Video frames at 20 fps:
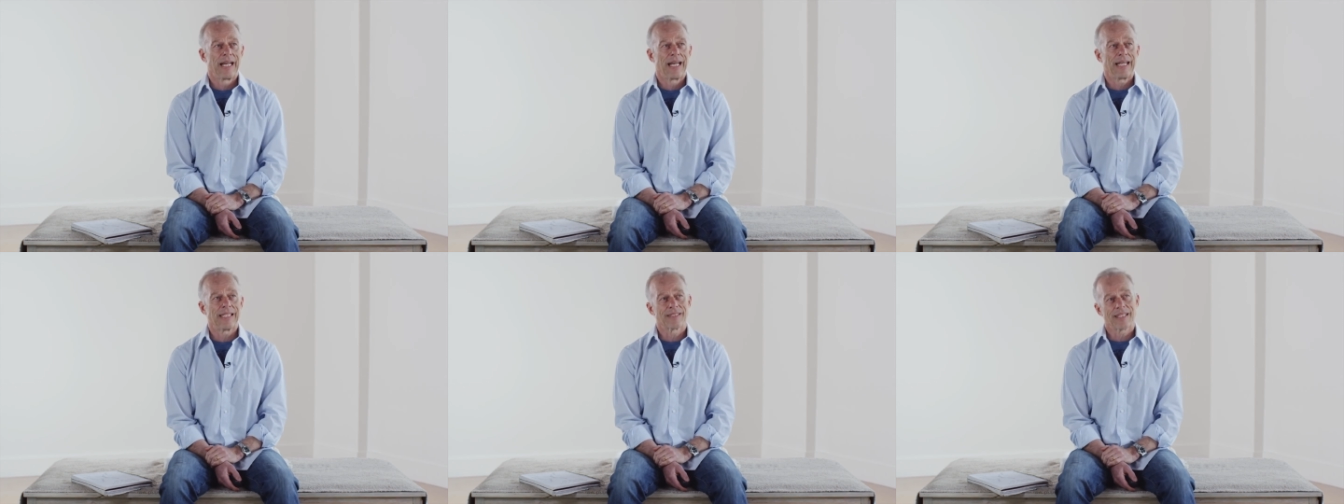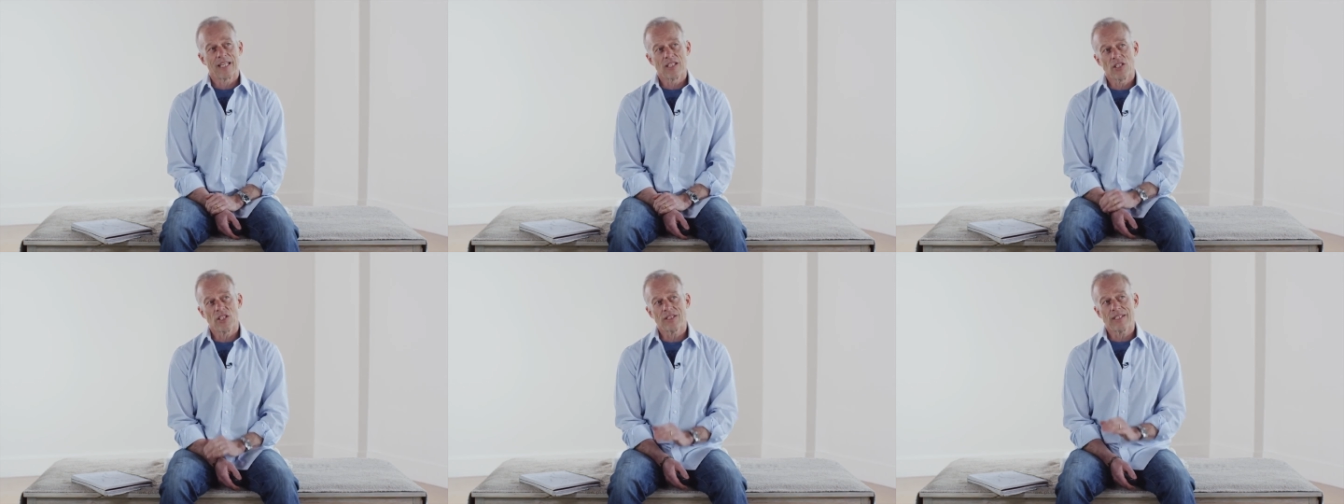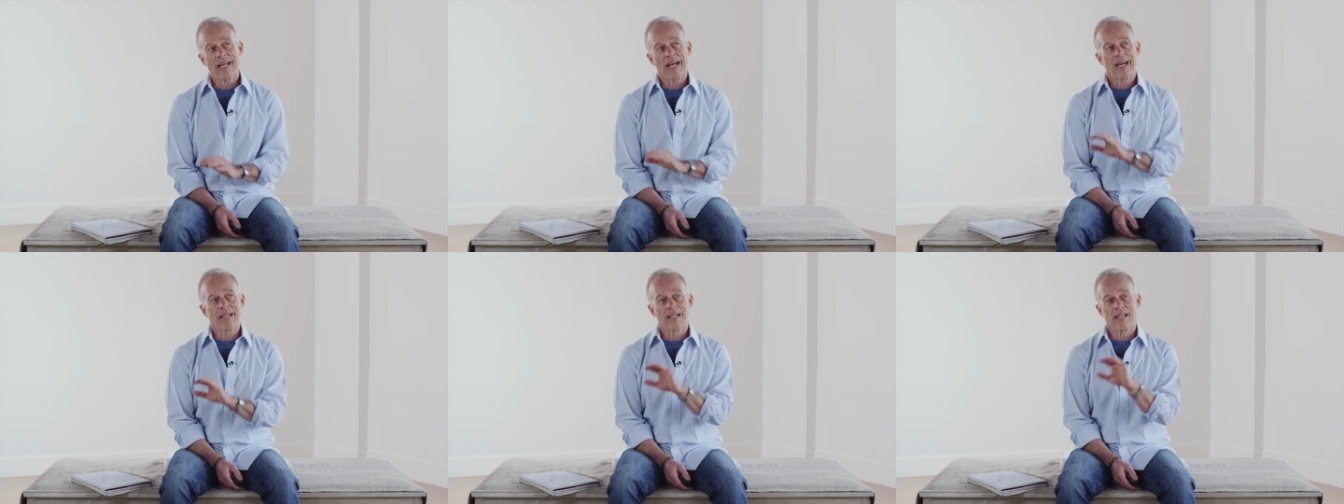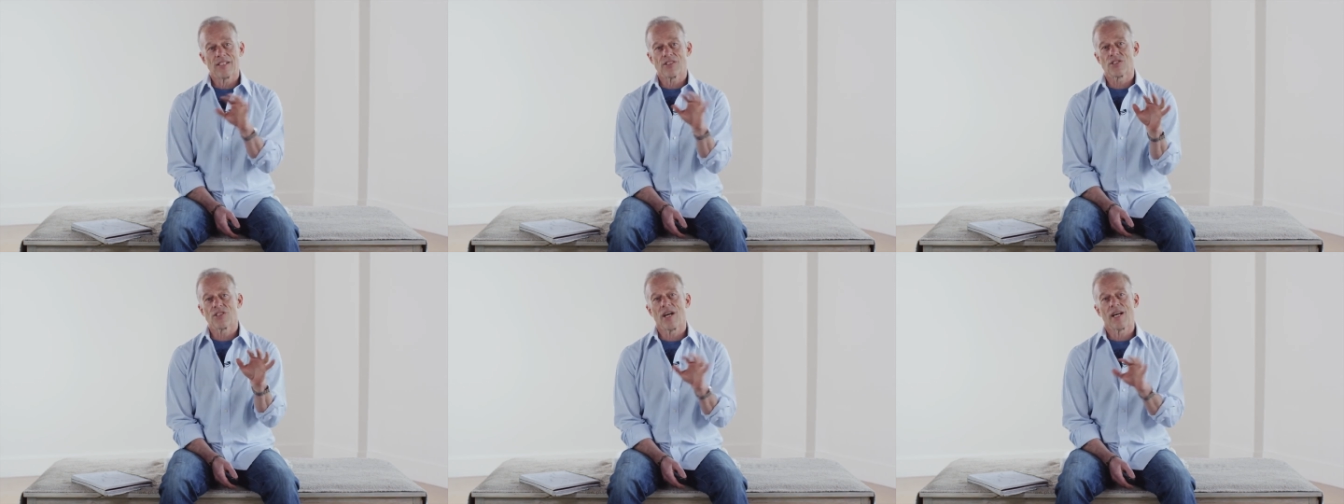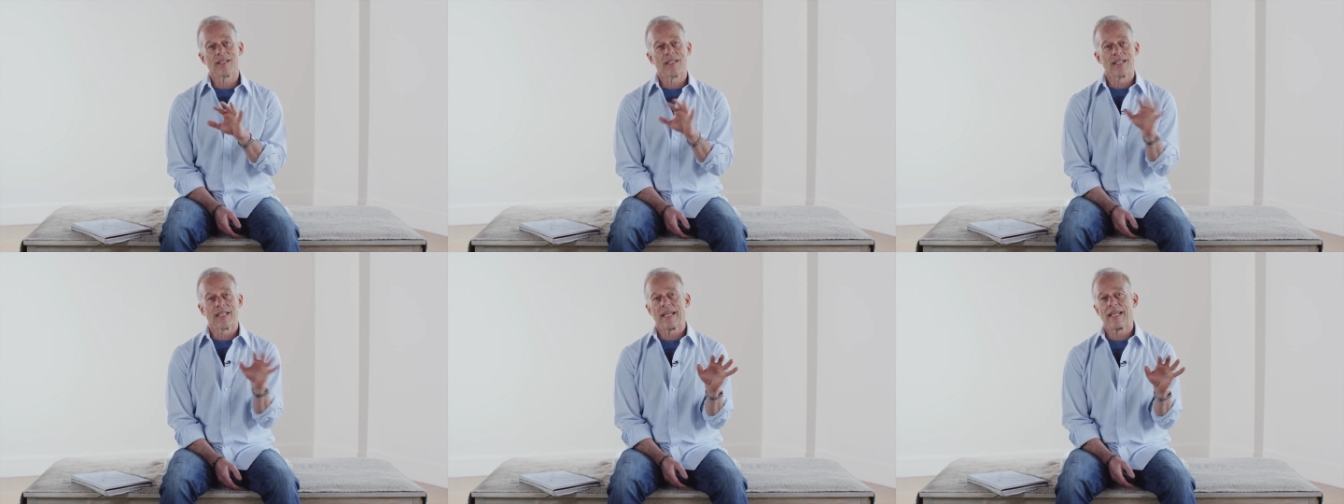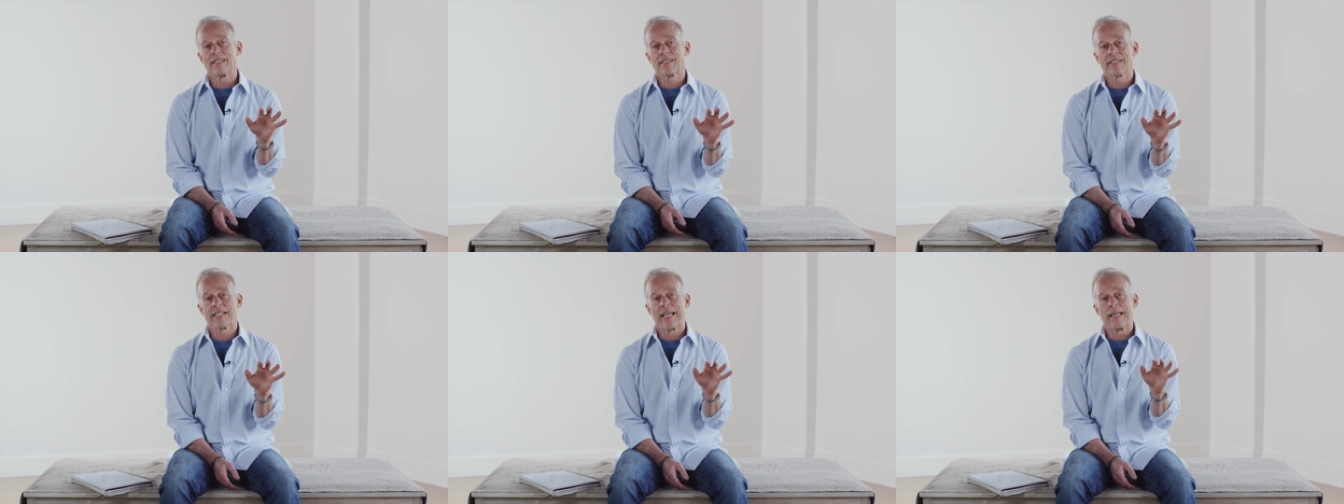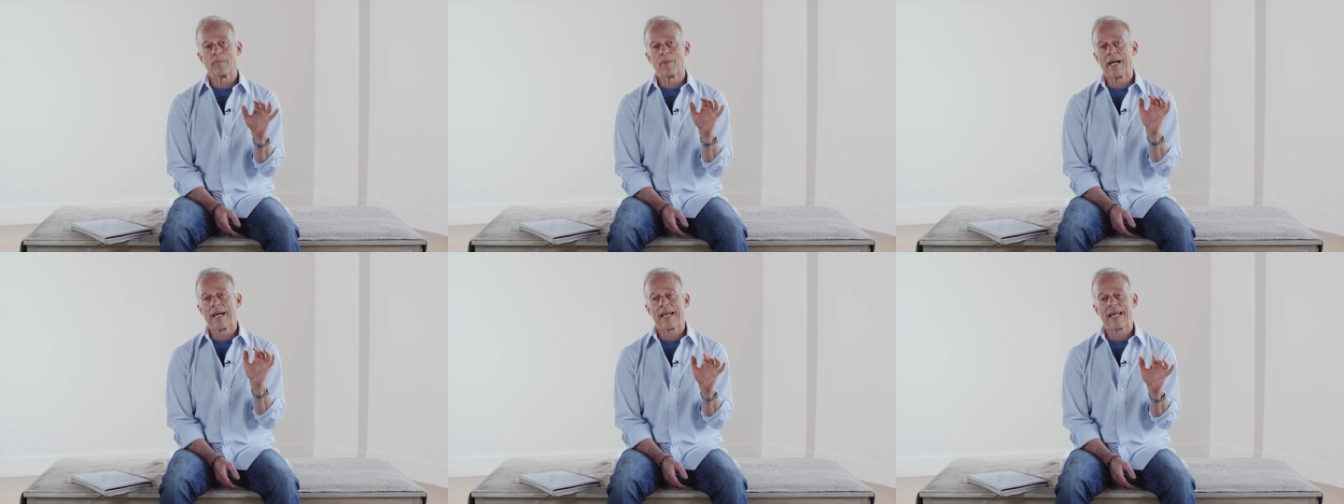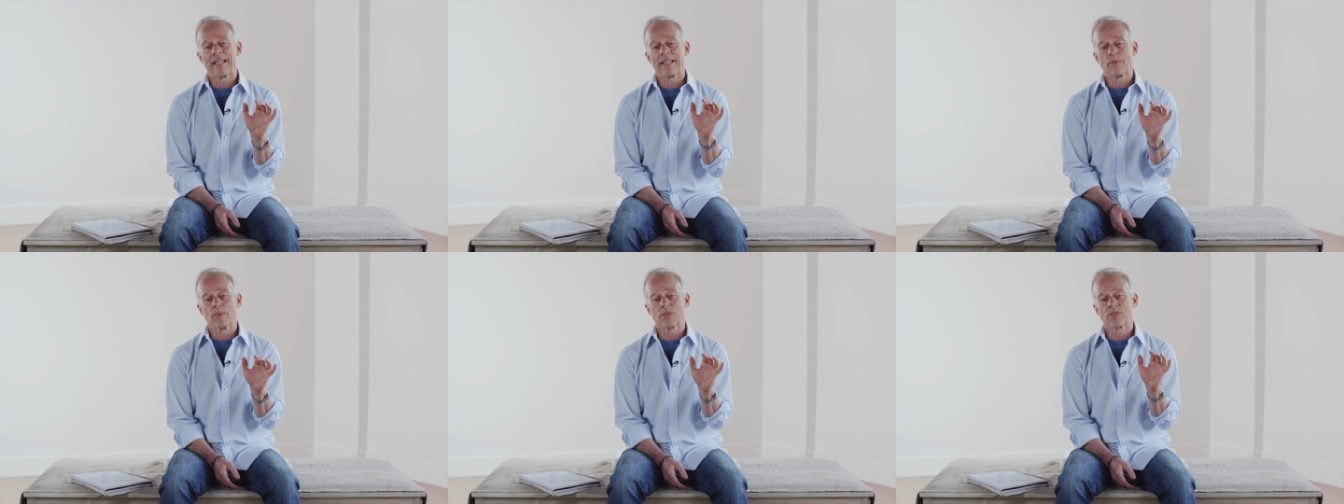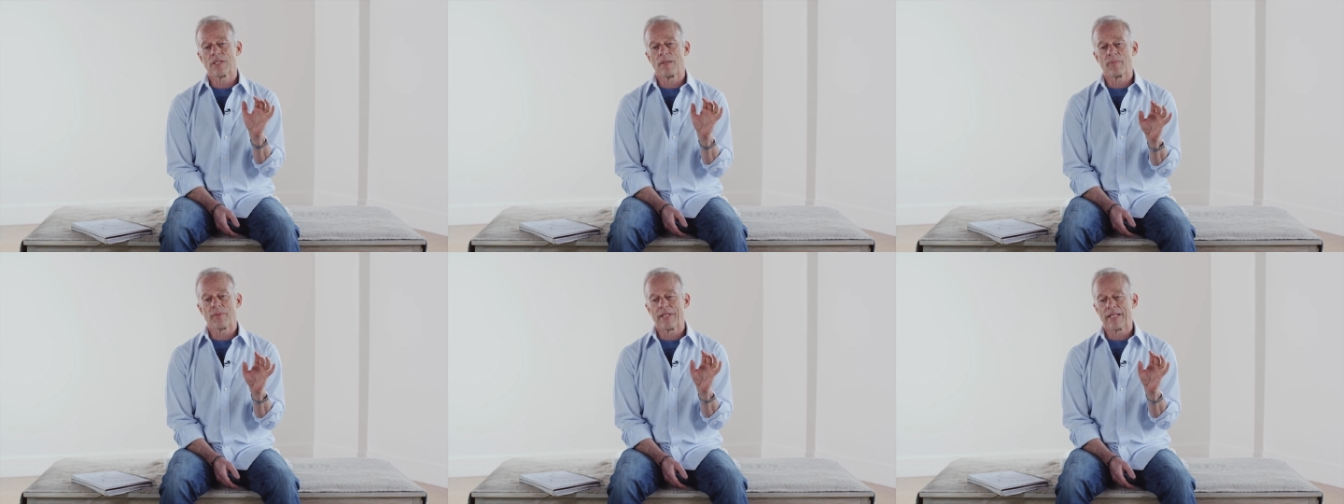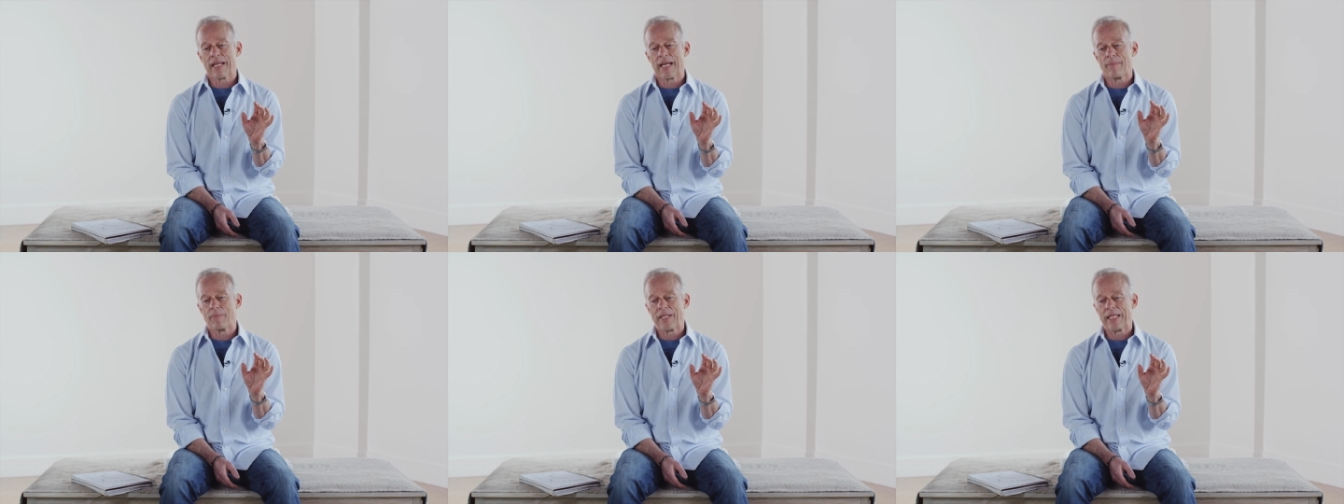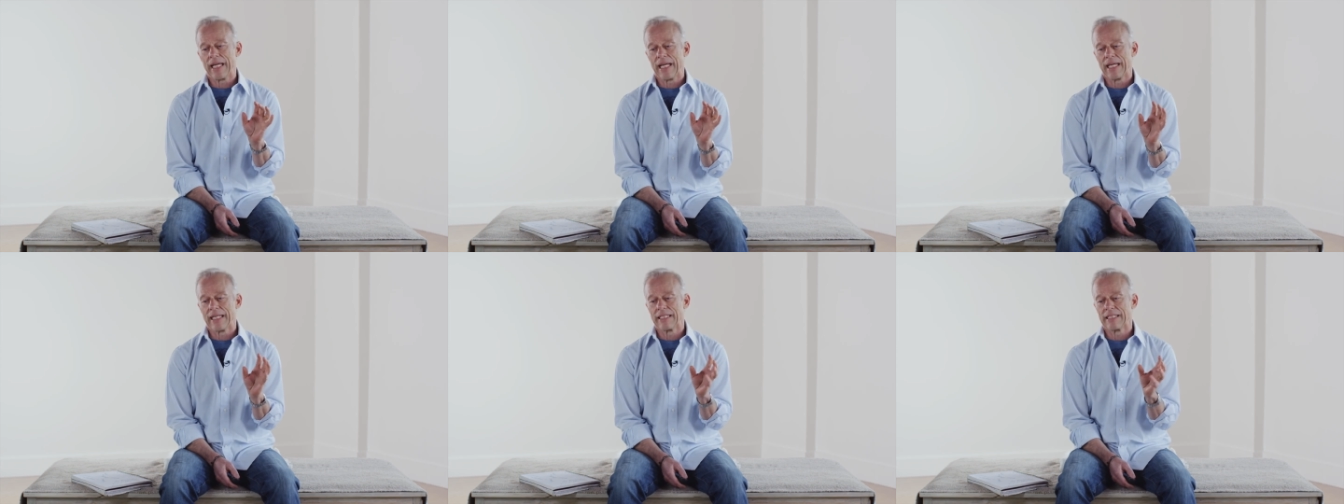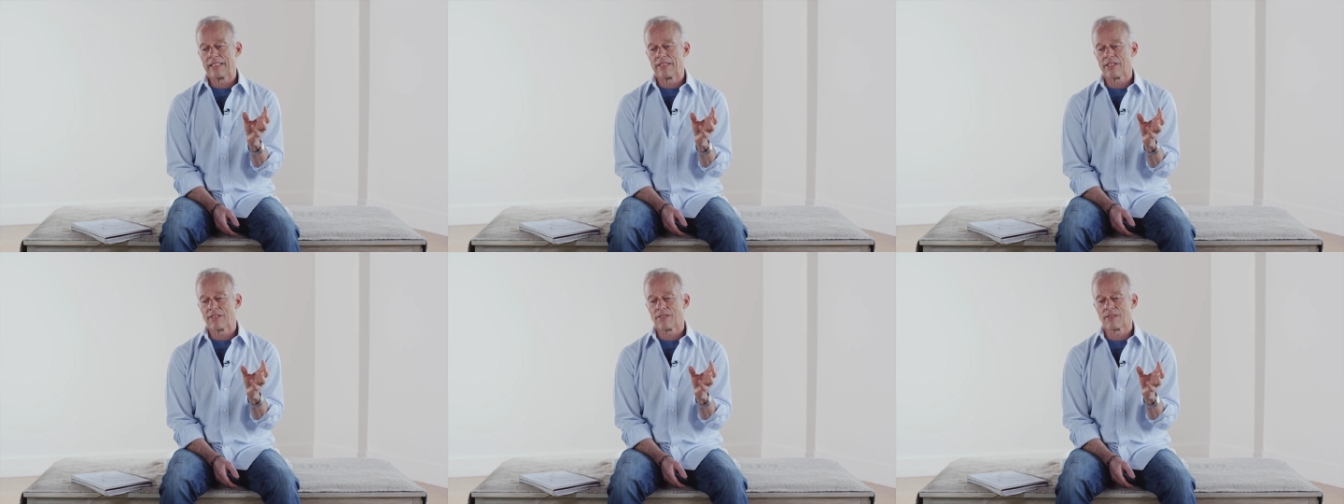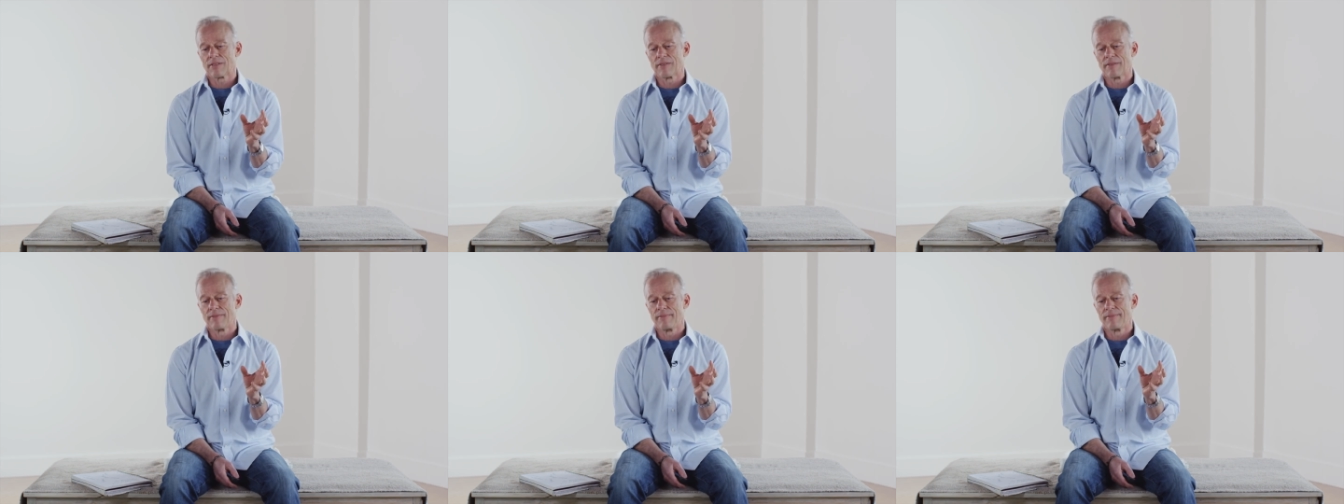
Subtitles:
as I looked out and I saw the landscape, there was something I began to